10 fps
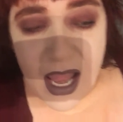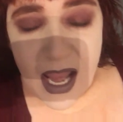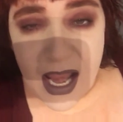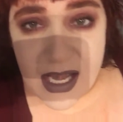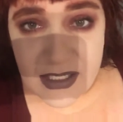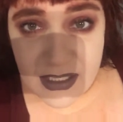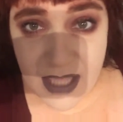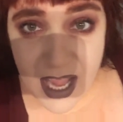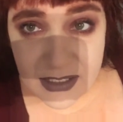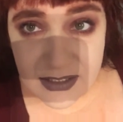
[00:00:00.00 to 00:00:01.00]
And
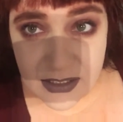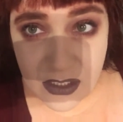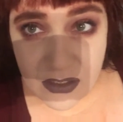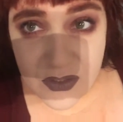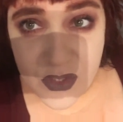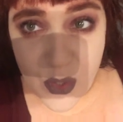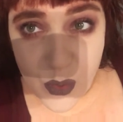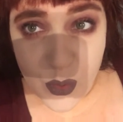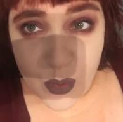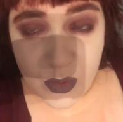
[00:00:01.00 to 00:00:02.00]
that's
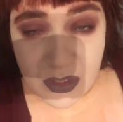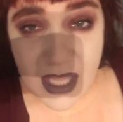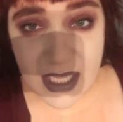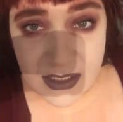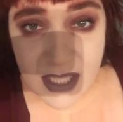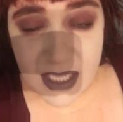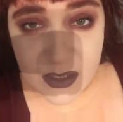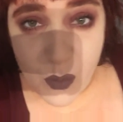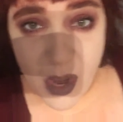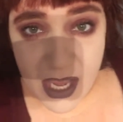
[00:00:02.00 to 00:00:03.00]

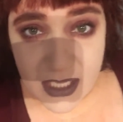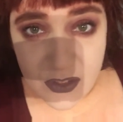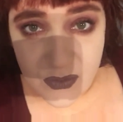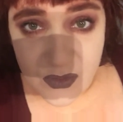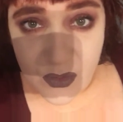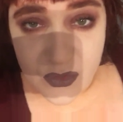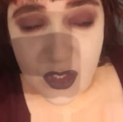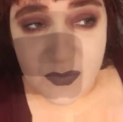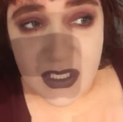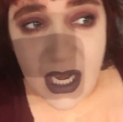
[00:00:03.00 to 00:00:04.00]
why I use those
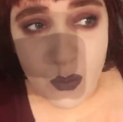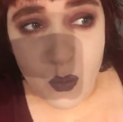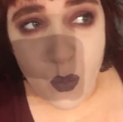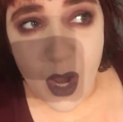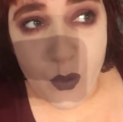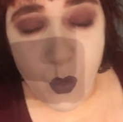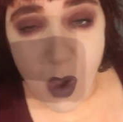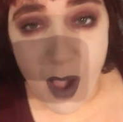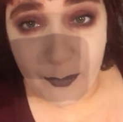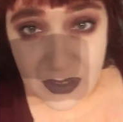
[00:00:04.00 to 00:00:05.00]
terms. And I
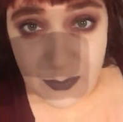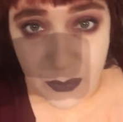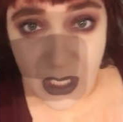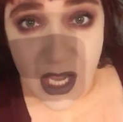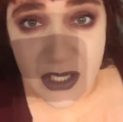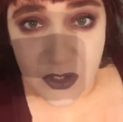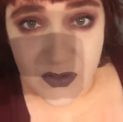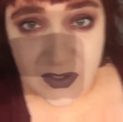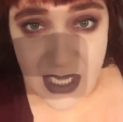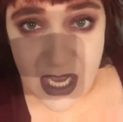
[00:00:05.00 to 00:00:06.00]
want people to
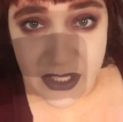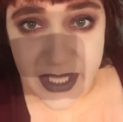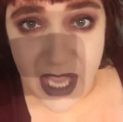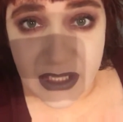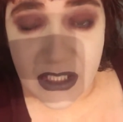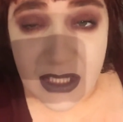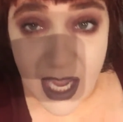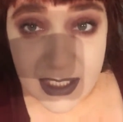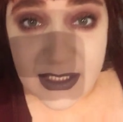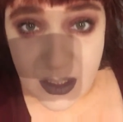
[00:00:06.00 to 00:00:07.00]
understand
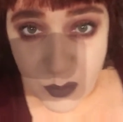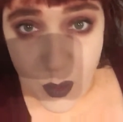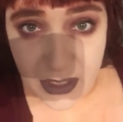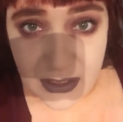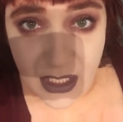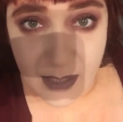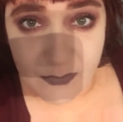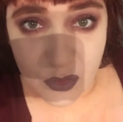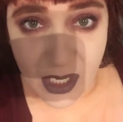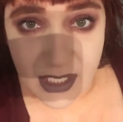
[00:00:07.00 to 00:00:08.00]
that's the point that
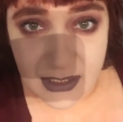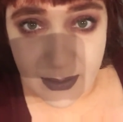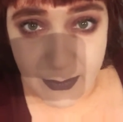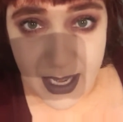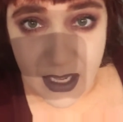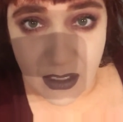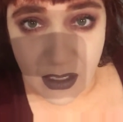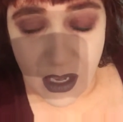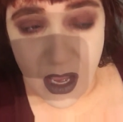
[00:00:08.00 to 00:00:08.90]
I'm trying to make.